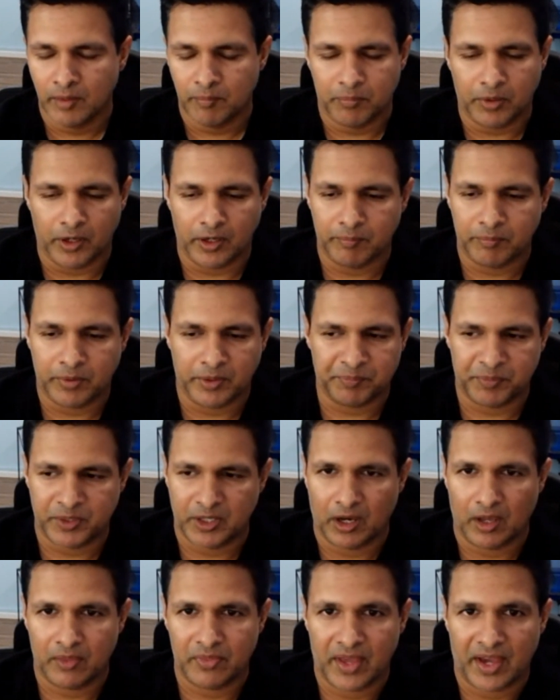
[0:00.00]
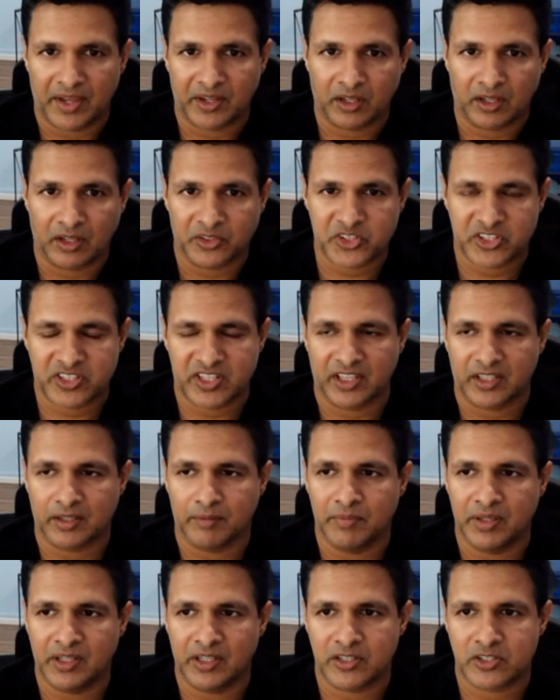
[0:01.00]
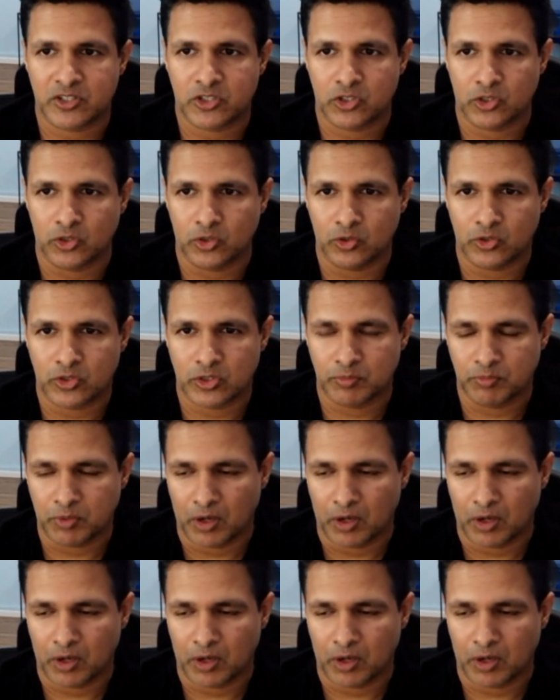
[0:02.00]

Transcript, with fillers: But but beyond that, I'll, I'll, just take a minute to to